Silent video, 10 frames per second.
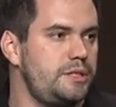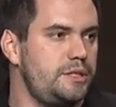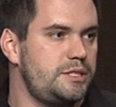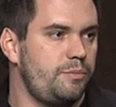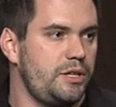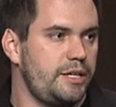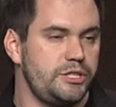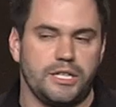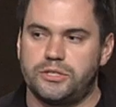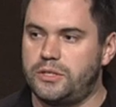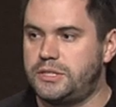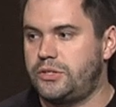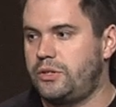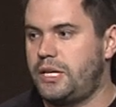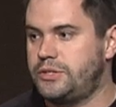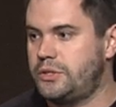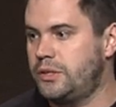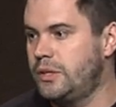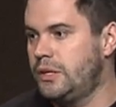is something like a JSON serializer.